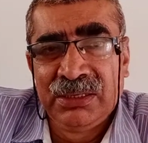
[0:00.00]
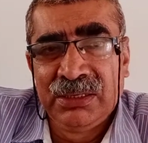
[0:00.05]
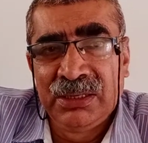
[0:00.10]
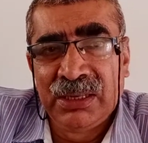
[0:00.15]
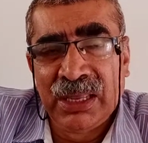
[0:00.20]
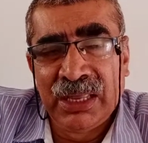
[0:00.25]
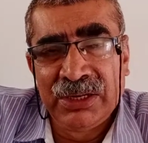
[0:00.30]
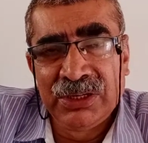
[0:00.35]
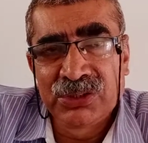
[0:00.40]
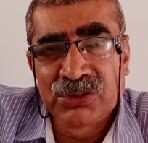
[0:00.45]

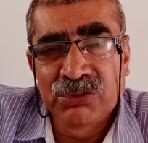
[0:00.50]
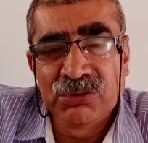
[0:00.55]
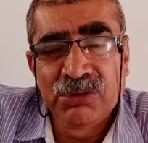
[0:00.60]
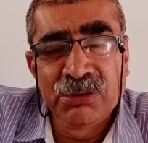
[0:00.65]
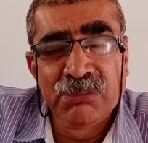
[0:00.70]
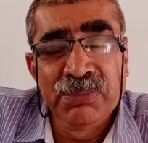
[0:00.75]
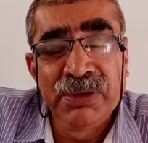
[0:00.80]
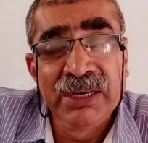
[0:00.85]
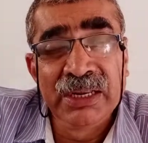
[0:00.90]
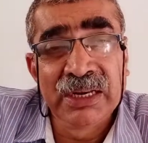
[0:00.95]
and he should
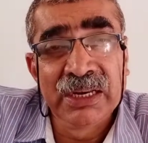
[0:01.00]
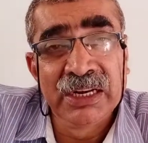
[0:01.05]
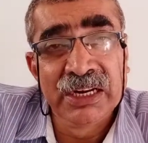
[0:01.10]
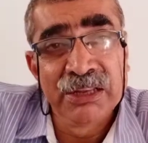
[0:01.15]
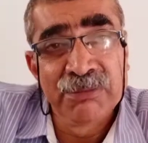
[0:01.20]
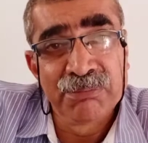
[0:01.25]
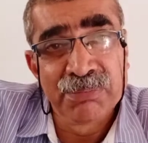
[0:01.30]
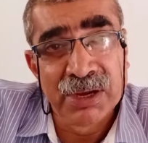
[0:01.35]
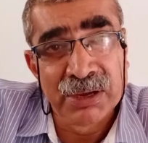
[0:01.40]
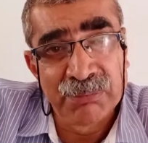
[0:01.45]
not be declared
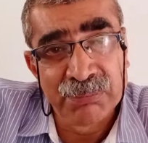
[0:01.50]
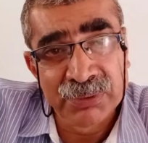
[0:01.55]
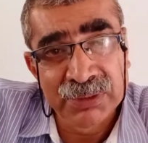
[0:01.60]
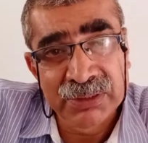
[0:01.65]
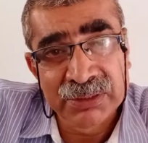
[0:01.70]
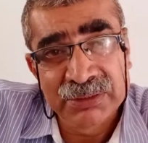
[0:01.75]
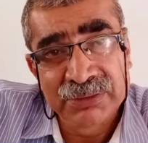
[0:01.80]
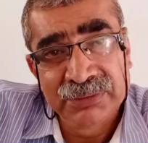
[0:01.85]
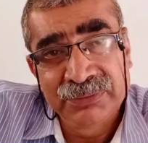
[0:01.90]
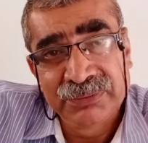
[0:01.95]
a
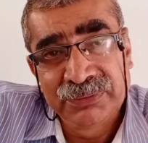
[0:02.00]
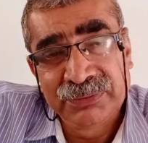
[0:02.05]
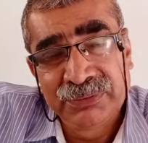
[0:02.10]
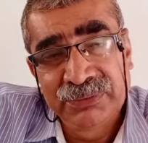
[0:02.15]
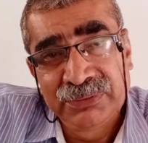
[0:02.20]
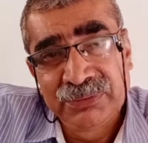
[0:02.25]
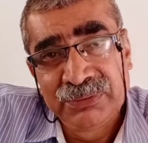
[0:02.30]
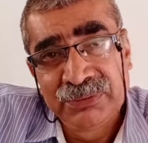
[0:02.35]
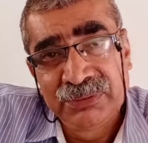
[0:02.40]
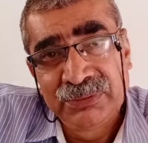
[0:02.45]
pauper.
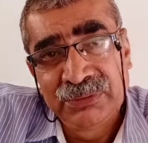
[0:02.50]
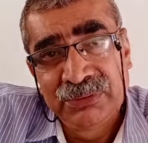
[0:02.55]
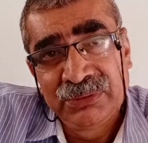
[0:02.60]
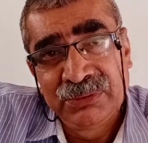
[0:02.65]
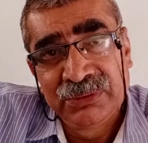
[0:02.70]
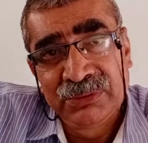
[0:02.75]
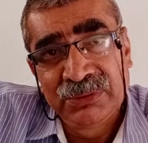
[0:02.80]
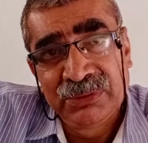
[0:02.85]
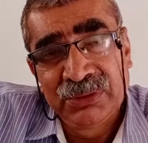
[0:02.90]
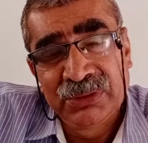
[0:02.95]

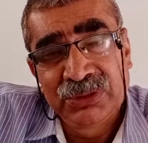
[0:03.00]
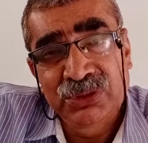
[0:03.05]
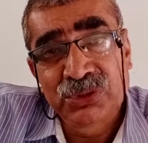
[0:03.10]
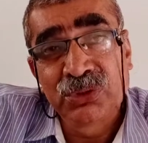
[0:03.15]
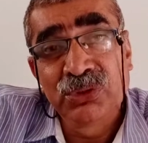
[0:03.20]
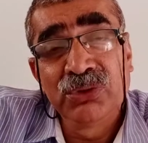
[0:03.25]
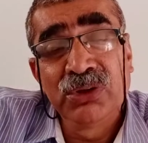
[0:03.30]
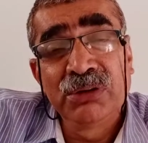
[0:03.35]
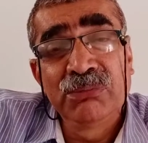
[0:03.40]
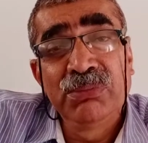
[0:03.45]
Should
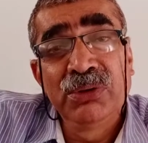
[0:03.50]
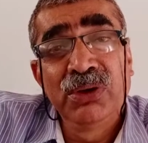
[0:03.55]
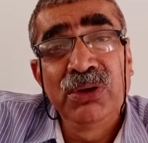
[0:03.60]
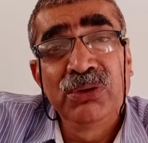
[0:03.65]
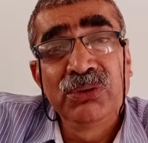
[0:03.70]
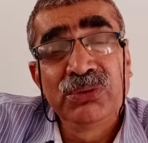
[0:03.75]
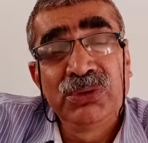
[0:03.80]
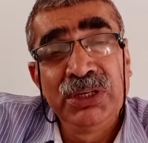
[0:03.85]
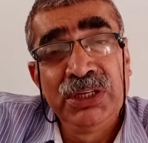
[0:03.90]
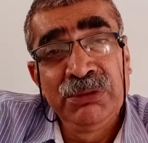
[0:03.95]
not
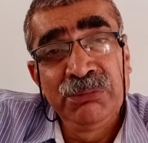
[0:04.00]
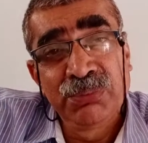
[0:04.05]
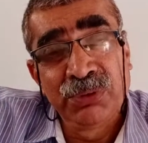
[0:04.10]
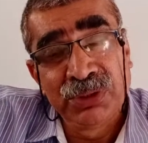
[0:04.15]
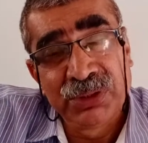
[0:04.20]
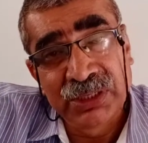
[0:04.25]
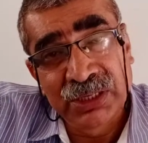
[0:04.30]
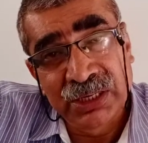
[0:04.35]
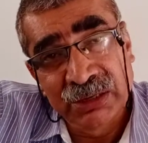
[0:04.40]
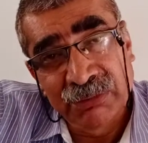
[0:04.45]
belong to any
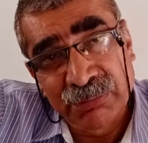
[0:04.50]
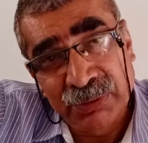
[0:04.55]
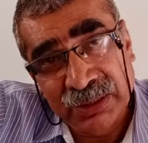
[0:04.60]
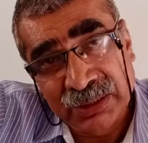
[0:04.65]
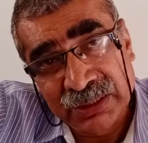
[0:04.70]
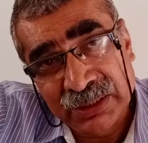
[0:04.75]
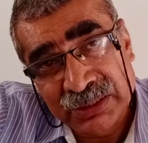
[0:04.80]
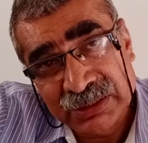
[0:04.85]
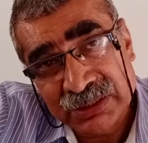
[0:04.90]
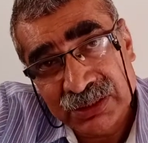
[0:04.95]
political
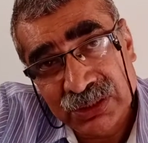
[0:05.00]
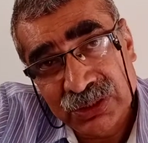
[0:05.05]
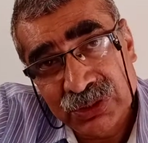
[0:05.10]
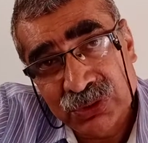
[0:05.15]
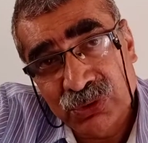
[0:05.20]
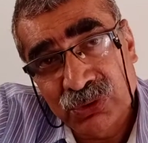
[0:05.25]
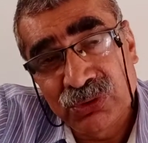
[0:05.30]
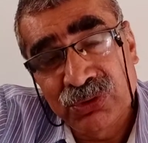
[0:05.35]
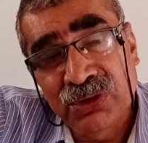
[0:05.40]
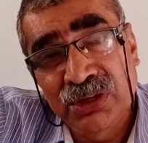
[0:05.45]
parties.
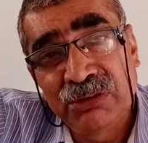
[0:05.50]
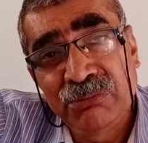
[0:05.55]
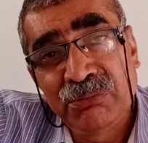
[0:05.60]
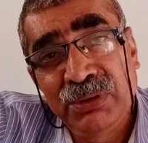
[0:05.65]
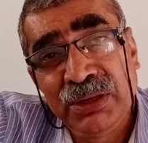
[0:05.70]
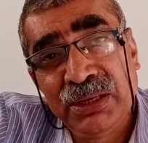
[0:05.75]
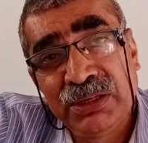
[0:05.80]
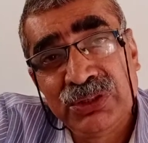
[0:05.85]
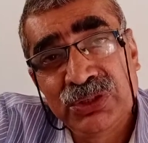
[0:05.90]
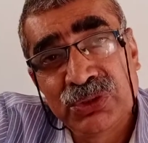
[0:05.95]
Should not
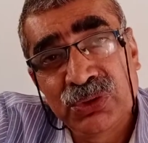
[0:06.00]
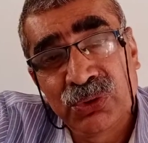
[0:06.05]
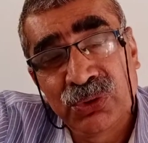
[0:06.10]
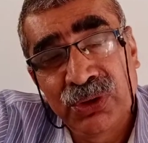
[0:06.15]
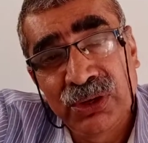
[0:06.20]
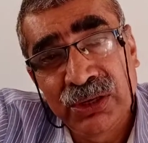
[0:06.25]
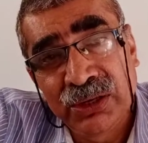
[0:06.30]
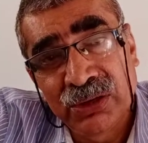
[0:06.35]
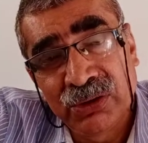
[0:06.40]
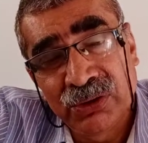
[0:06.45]
be
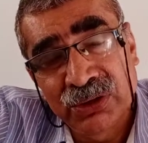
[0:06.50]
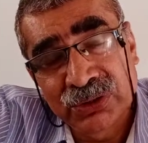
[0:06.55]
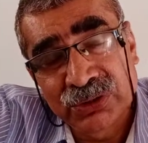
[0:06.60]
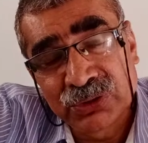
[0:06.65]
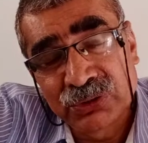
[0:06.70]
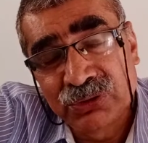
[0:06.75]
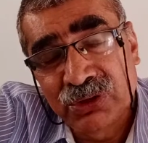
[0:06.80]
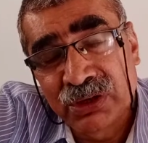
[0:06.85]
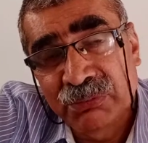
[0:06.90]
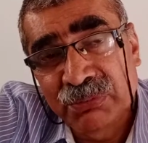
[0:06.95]
enjoying or
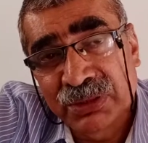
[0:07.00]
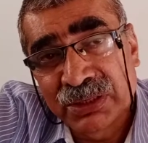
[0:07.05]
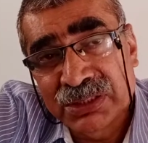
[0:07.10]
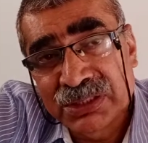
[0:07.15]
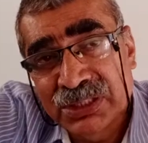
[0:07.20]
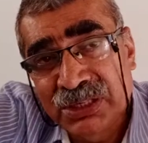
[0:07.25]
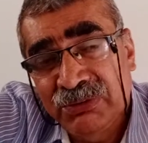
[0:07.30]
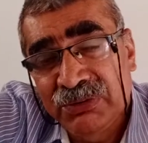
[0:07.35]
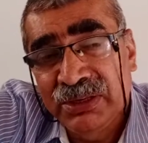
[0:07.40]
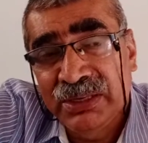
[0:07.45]
should not be
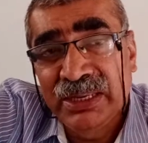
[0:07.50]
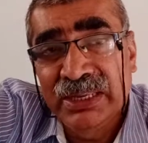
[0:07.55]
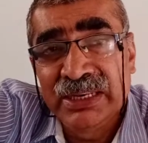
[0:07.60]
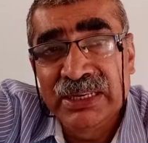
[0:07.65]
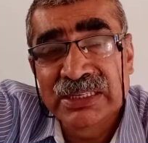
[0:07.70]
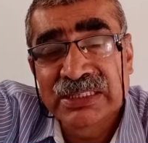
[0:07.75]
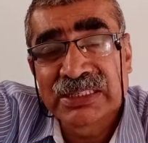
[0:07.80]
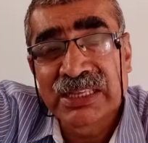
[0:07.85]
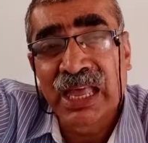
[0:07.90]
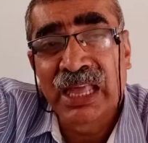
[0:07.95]
receiving
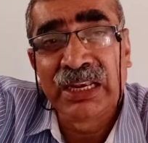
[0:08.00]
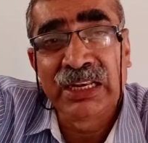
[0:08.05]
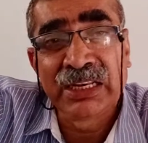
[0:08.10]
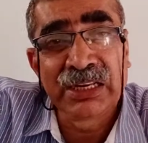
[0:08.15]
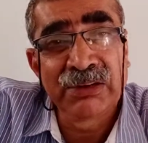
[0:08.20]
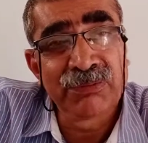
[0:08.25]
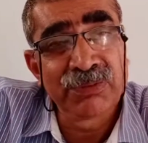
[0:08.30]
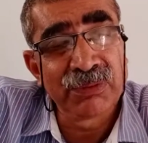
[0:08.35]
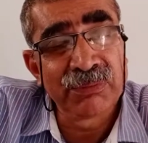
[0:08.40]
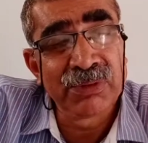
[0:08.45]
any
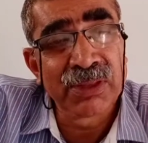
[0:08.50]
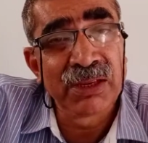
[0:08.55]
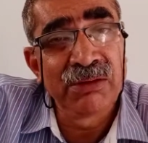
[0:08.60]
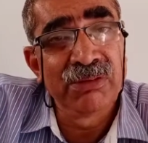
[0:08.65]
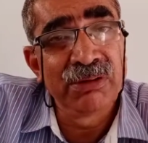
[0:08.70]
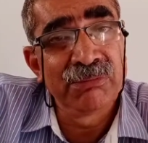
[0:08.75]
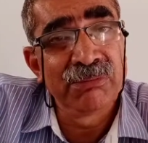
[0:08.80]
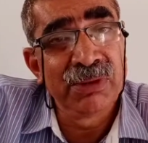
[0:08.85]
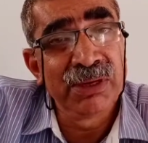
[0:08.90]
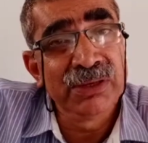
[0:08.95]
salary from the
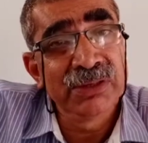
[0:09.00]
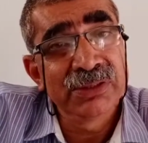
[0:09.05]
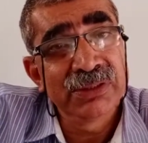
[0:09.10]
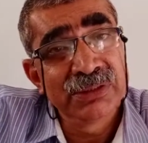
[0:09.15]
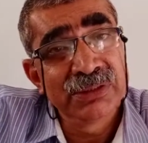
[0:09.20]
government.